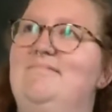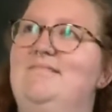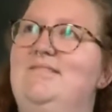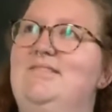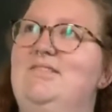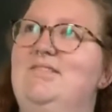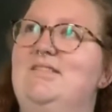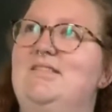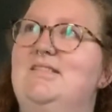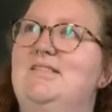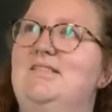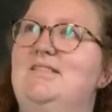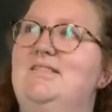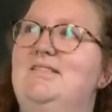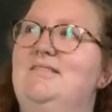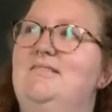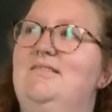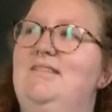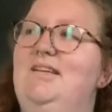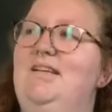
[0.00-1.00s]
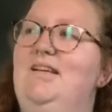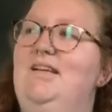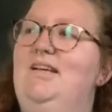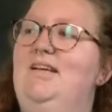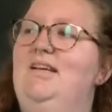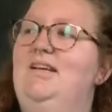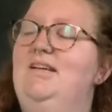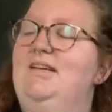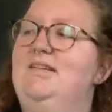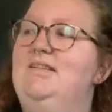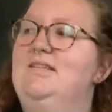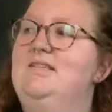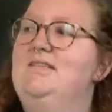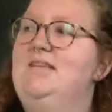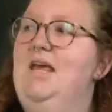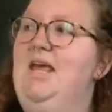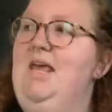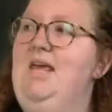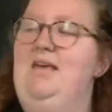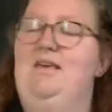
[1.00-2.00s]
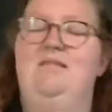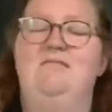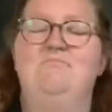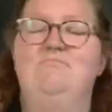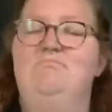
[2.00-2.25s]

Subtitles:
just take.